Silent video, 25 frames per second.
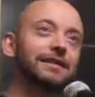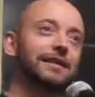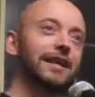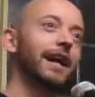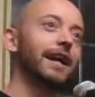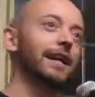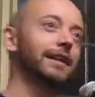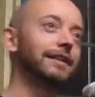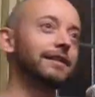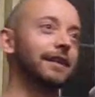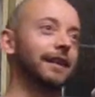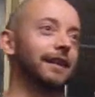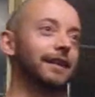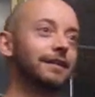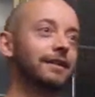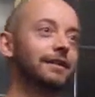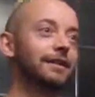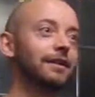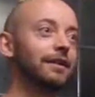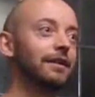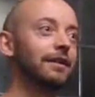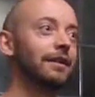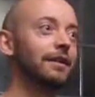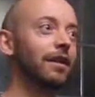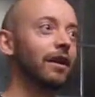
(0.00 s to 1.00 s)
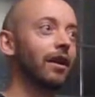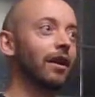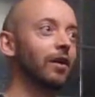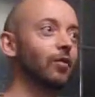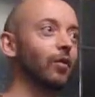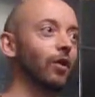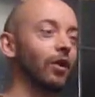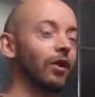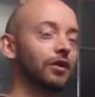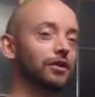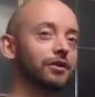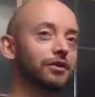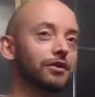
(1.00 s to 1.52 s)
Dejected, I
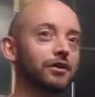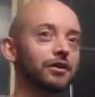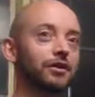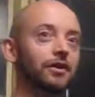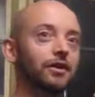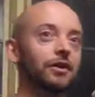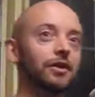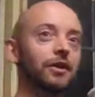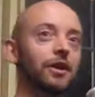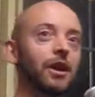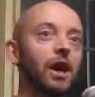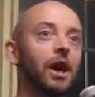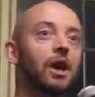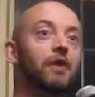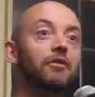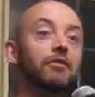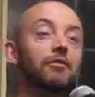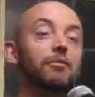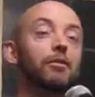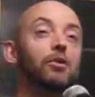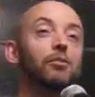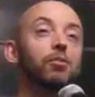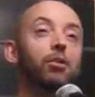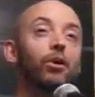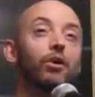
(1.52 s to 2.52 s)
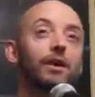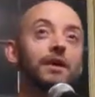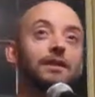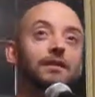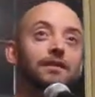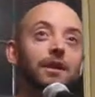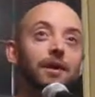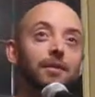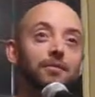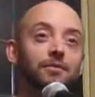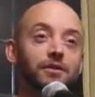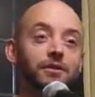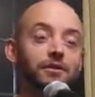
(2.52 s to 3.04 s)
watch. From all points
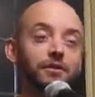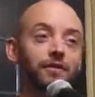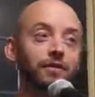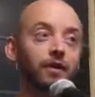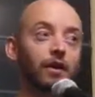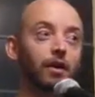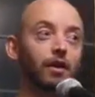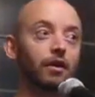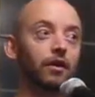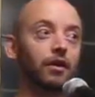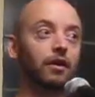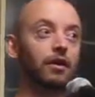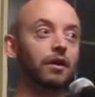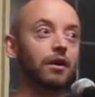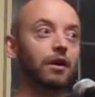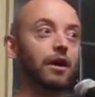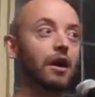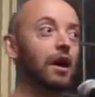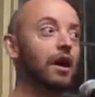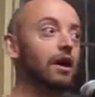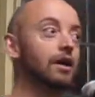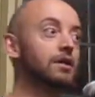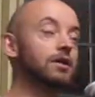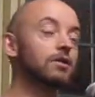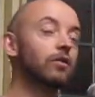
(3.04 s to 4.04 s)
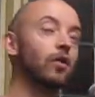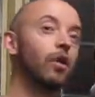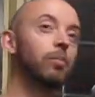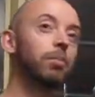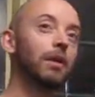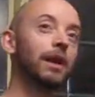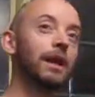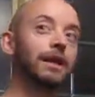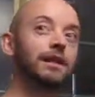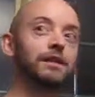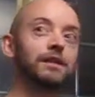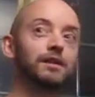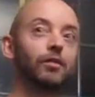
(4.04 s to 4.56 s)
comes the flock, a
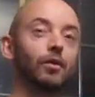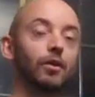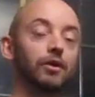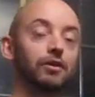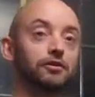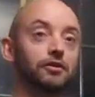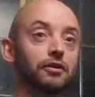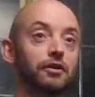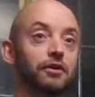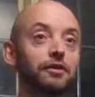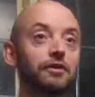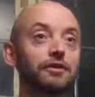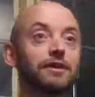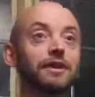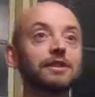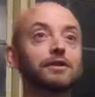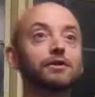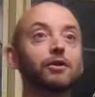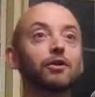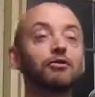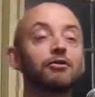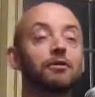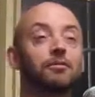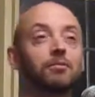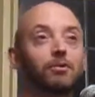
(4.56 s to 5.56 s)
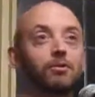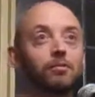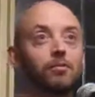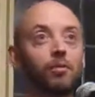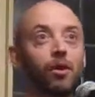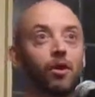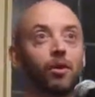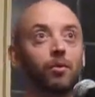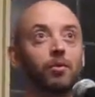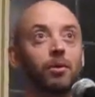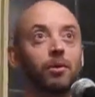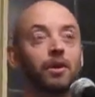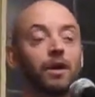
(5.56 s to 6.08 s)
squabbling squadron, dishonourable
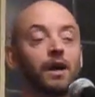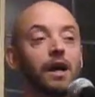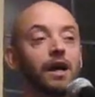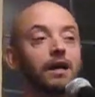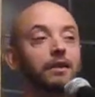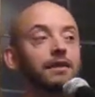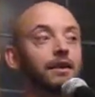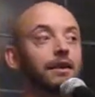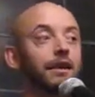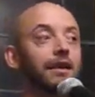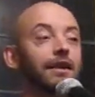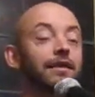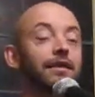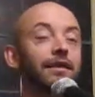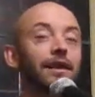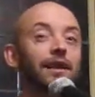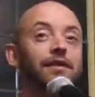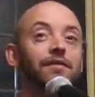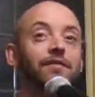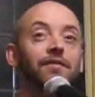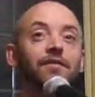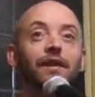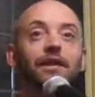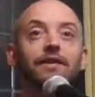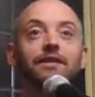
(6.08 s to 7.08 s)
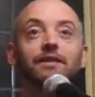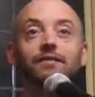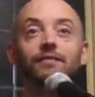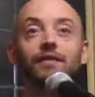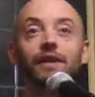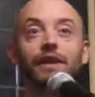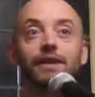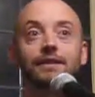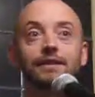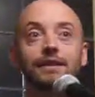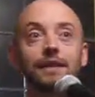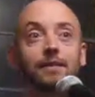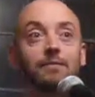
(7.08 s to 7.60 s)
mob turning thief into
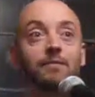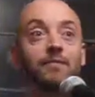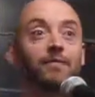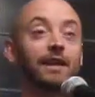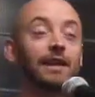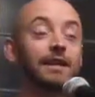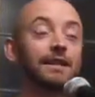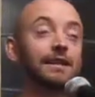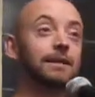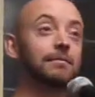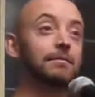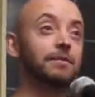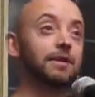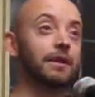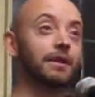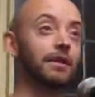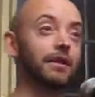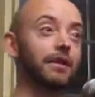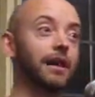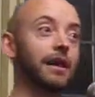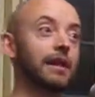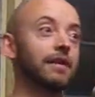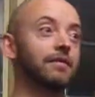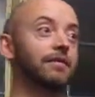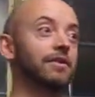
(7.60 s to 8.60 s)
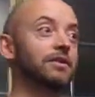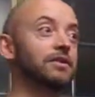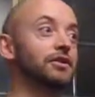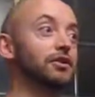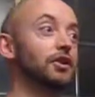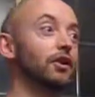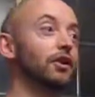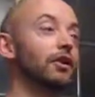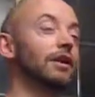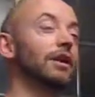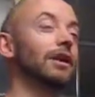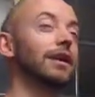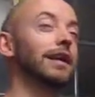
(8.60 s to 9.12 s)
victim, victim to thief, as
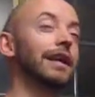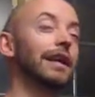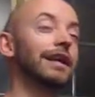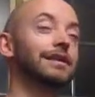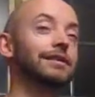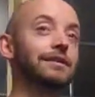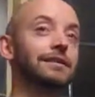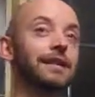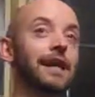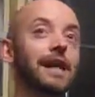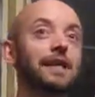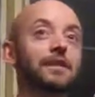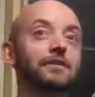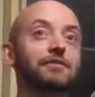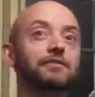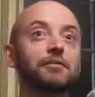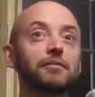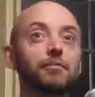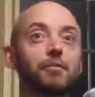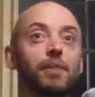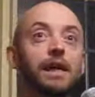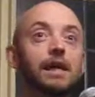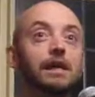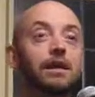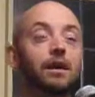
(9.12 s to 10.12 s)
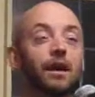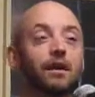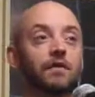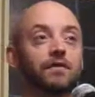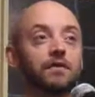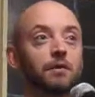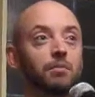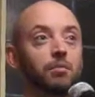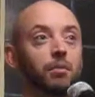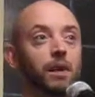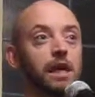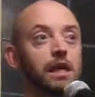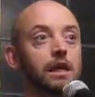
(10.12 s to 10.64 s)
chocolate gets snatched from beak
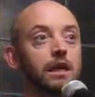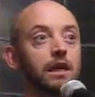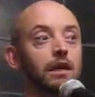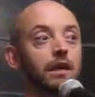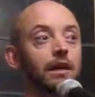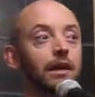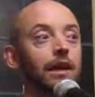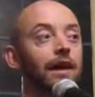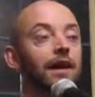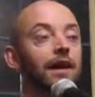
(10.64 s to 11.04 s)
after beak.